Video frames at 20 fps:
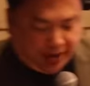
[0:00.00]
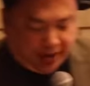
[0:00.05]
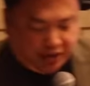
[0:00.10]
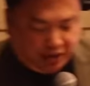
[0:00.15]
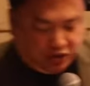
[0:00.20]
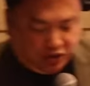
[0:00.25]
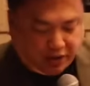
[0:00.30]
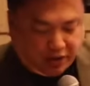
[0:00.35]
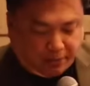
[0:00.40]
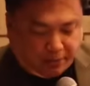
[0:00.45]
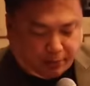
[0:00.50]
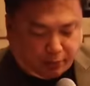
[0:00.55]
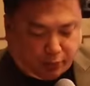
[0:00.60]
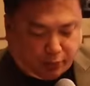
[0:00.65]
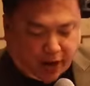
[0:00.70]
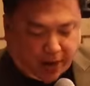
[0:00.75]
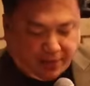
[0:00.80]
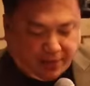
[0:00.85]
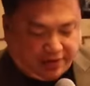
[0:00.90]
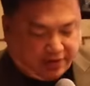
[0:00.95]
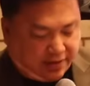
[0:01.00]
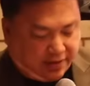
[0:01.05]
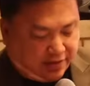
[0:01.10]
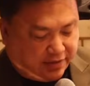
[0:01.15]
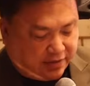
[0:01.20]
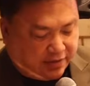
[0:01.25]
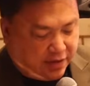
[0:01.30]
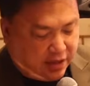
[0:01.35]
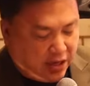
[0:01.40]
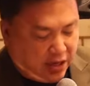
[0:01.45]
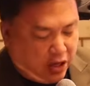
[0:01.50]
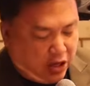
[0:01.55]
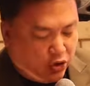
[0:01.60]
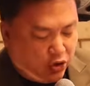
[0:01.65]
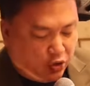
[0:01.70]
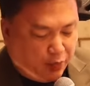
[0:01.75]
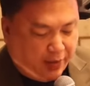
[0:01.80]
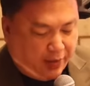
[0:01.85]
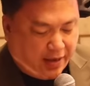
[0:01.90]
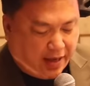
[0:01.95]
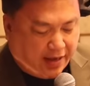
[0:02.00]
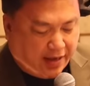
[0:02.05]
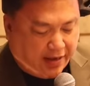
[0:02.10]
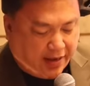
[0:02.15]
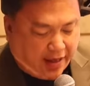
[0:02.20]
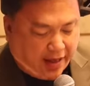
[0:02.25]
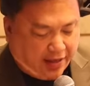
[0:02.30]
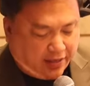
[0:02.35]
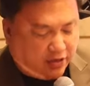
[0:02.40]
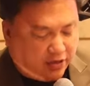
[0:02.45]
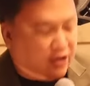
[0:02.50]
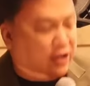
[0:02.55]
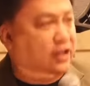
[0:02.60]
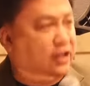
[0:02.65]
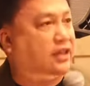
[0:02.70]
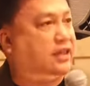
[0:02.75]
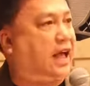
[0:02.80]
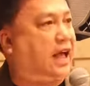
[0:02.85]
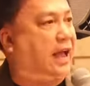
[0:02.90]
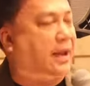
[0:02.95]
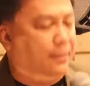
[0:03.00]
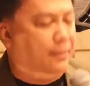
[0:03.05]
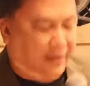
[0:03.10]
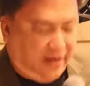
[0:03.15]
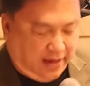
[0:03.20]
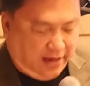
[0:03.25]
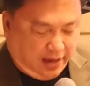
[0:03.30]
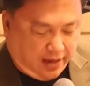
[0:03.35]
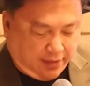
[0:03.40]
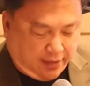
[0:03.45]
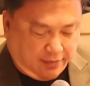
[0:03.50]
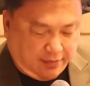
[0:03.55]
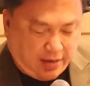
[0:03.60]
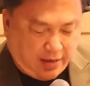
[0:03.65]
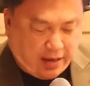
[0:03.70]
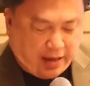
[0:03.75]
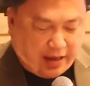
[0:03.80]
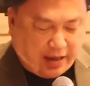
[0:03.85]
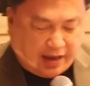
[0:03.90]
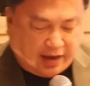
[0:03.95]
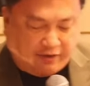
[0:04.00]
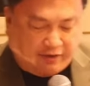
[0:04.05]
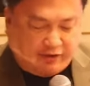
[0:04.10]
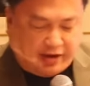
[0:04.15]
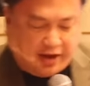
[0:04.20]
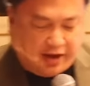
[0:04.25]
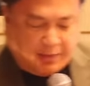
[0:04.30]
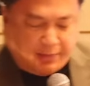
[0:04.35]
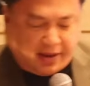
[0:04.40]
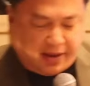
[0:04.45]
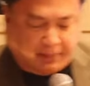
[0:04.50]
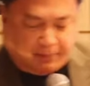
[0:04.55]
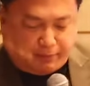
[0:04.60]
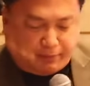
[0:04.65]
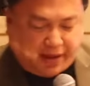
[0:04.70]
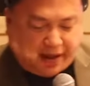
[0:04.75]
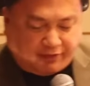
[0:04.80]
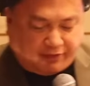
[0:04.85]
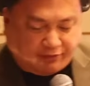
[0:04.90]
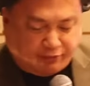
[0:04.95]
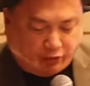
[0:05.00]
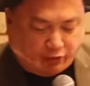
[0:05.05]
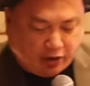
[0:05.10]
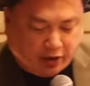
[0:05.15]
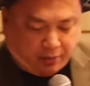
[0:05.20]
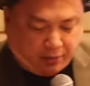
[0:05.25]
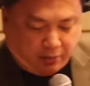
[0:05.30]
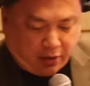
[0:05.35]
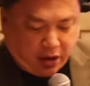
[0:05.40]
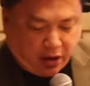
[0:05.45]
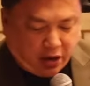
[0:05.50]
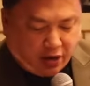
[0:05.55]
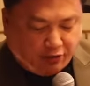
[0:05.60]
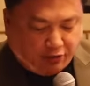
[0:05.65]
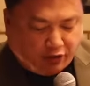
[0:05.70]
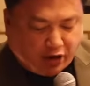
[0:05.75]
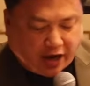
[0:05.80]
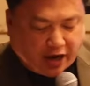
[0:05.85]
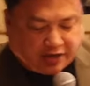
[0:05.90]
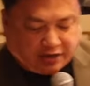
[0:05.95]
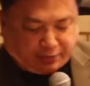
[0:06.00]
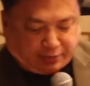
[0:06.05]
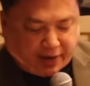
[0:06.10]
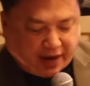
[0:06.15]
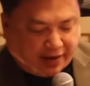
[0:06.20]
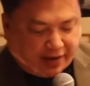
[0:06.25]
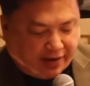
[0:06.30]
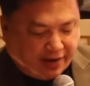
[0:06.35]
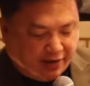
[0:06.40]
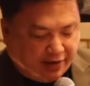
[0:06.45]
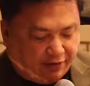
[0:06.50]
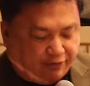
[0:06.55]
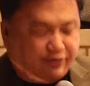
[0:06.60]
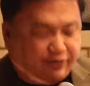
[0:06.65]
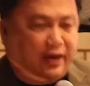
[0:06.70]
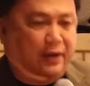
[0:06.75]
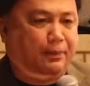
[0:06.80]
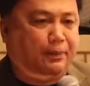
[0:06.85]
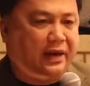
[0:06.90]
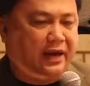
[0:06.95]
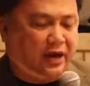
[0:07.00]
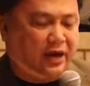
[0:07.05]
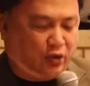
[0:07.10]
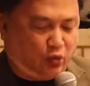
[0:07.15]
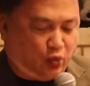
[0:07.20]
Pageant promises to be another timely and relevant platform for aspiring Filipina